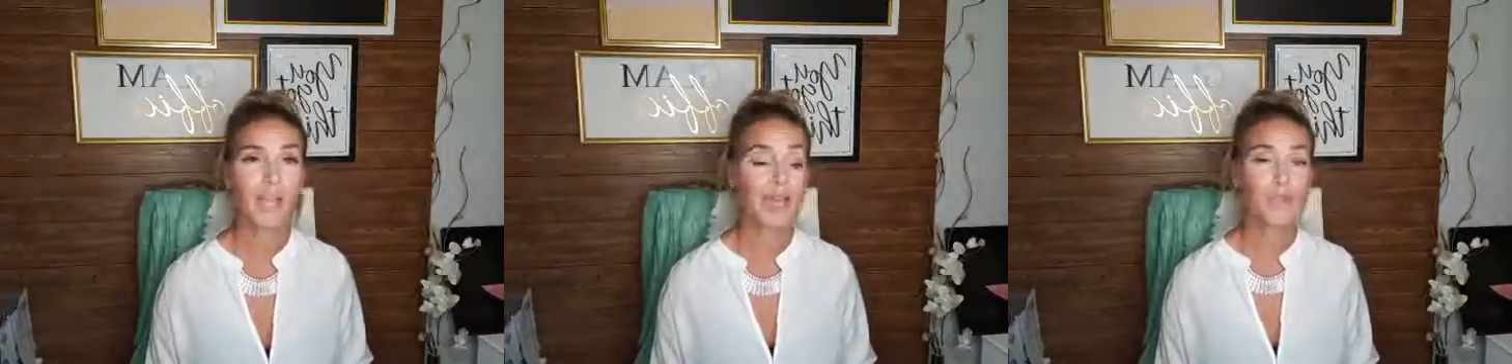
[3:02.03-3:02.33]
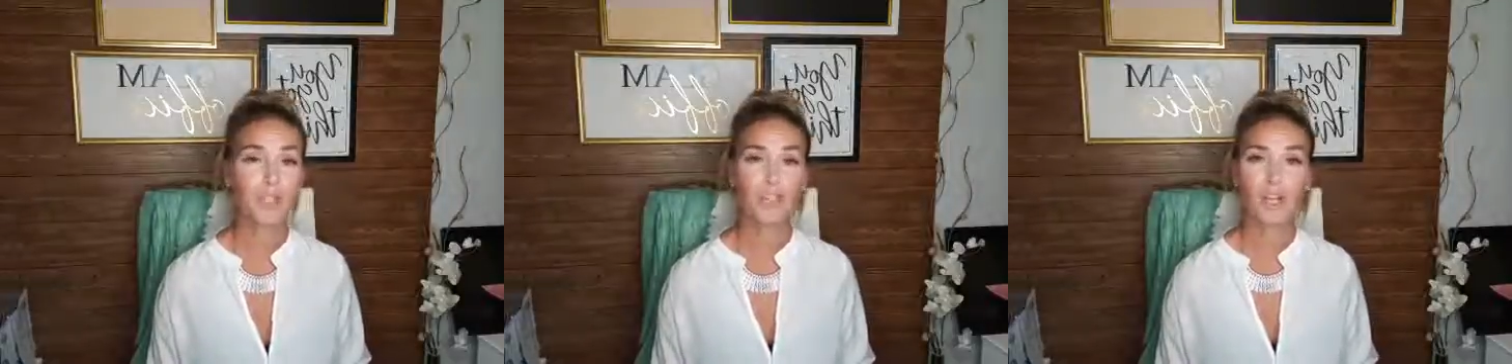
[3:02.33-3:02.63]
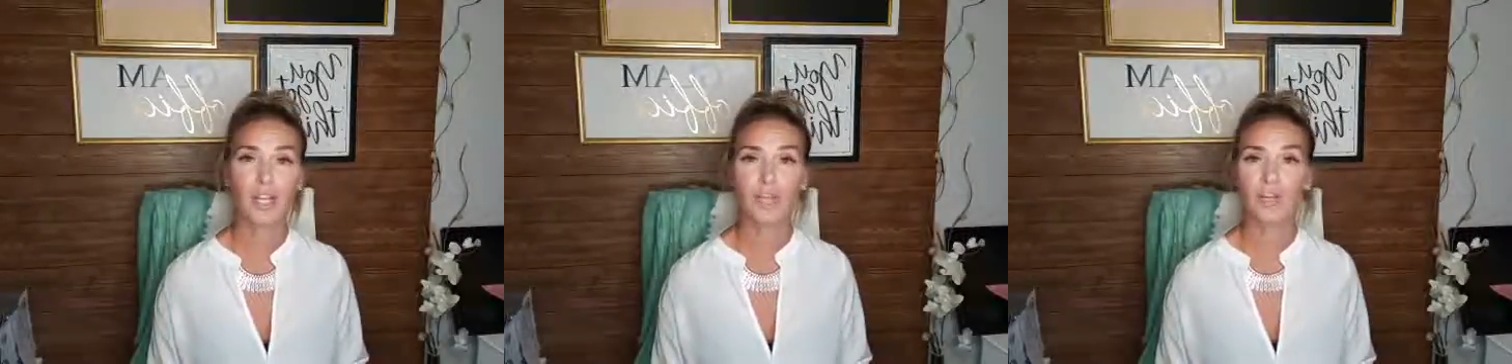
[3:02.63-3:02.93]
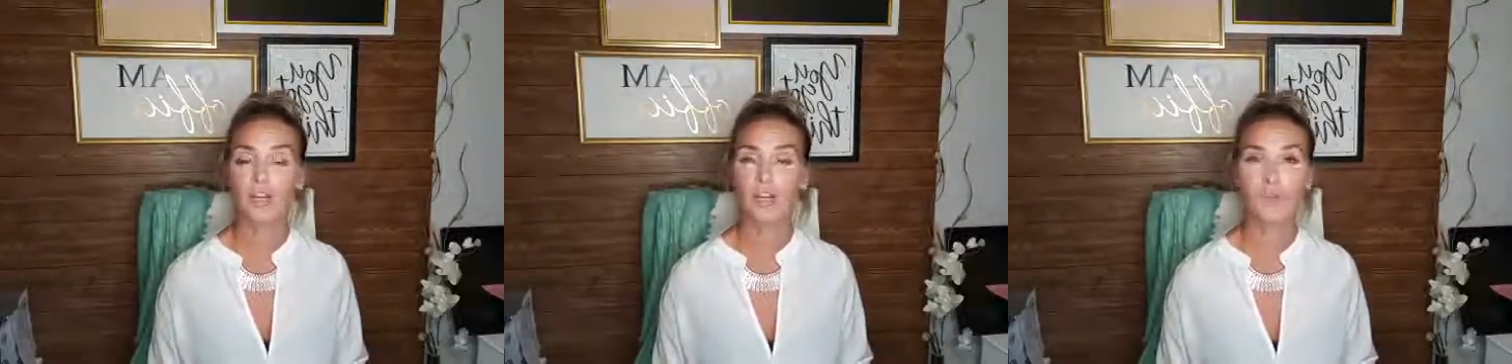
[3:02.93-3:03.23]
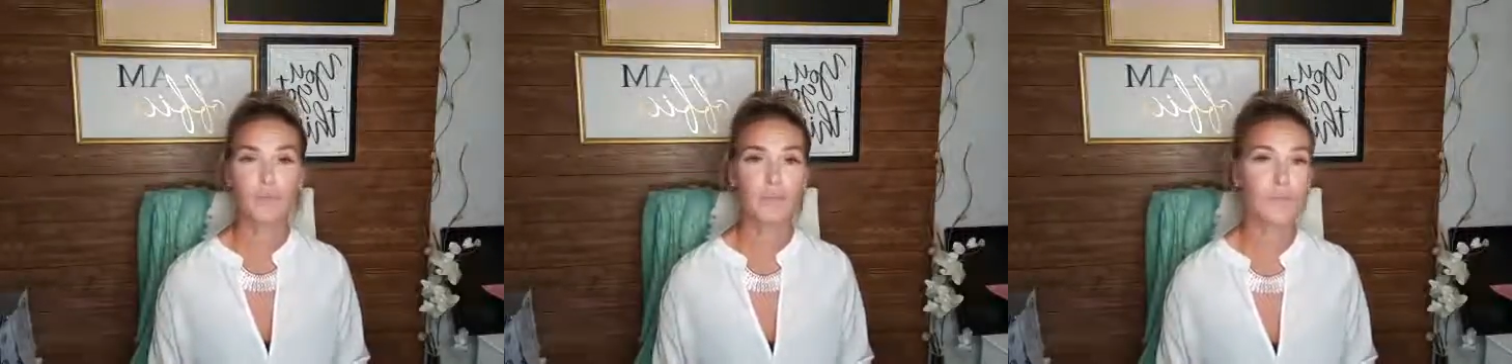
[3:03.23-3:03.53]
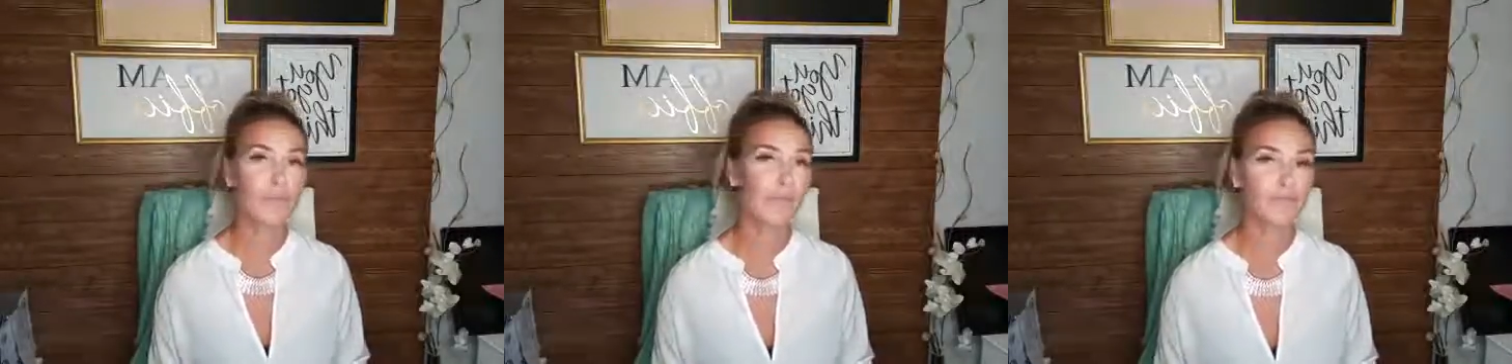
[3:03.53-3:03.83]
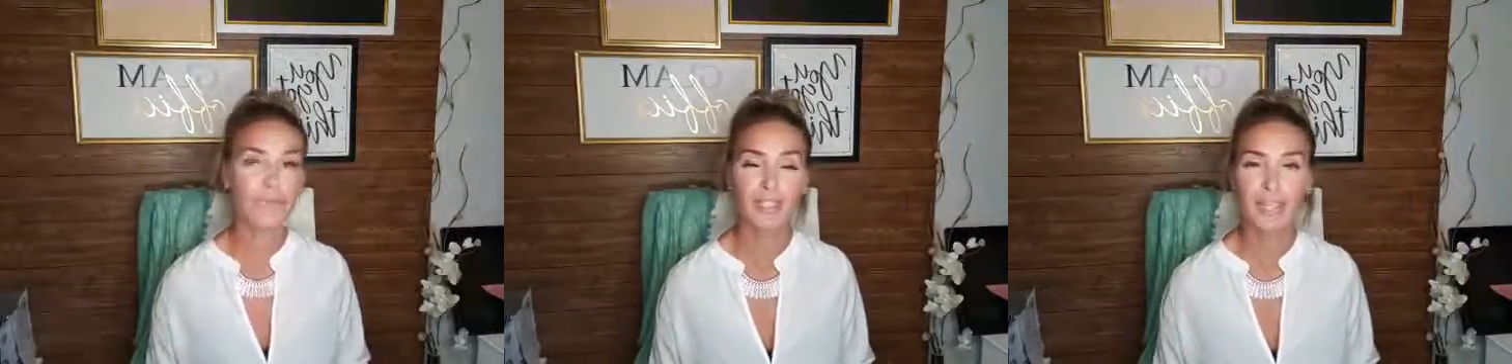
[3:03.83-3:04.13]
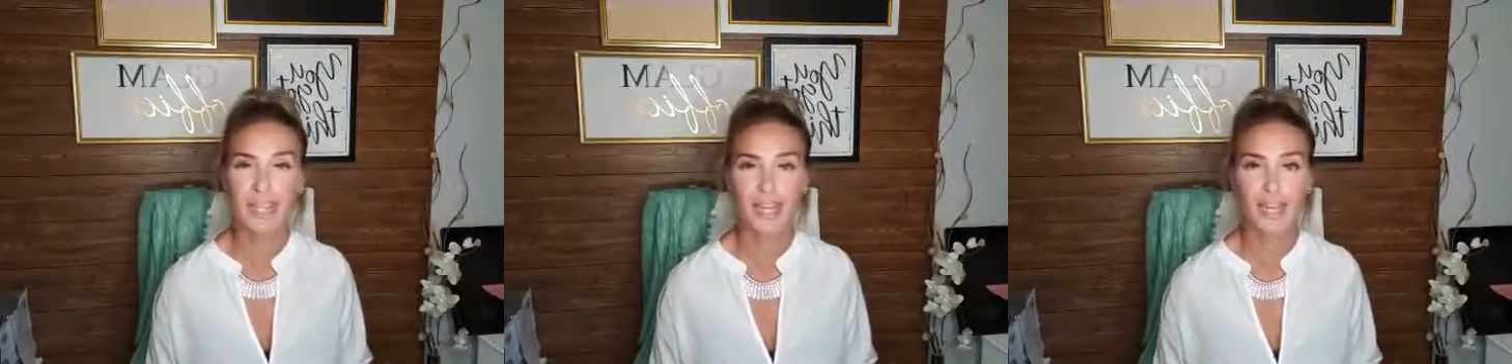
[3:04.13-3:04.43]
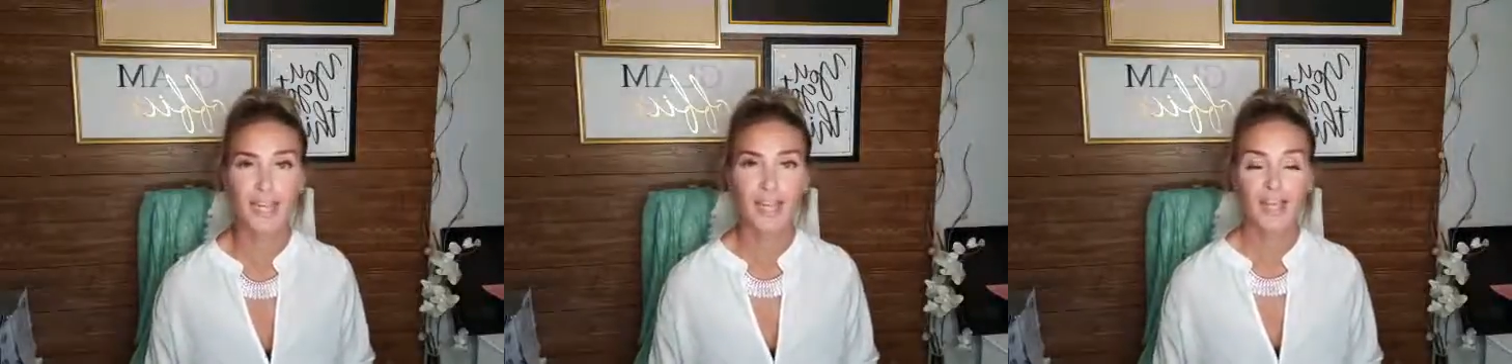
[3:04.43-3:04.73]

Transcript: I've been trying to talk to as many of you as I can.